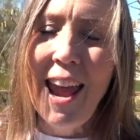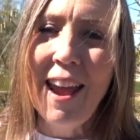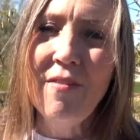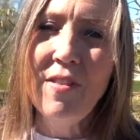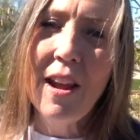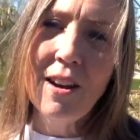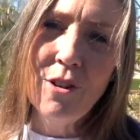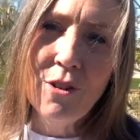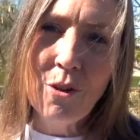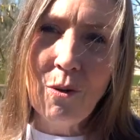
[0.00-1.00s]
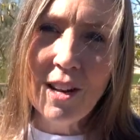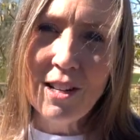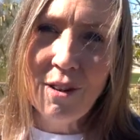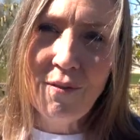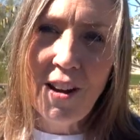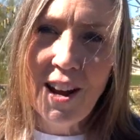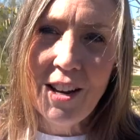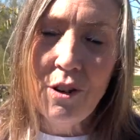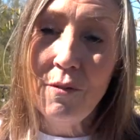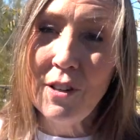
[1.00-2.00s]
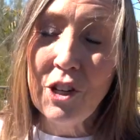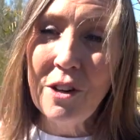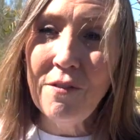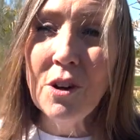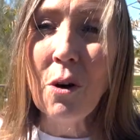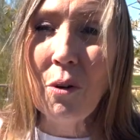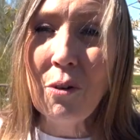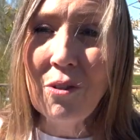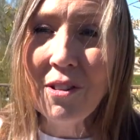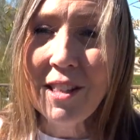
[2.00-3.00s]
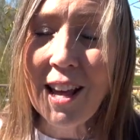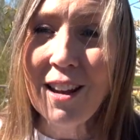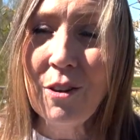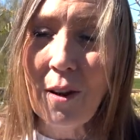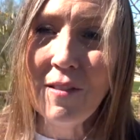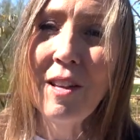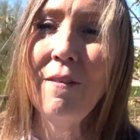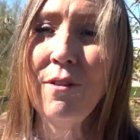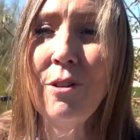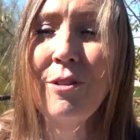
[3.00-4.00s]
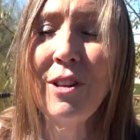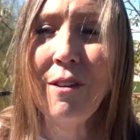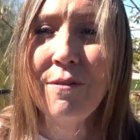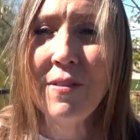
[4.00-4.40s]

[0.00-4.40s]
and there you're going to find you've achieved the goal that you have set for yourself.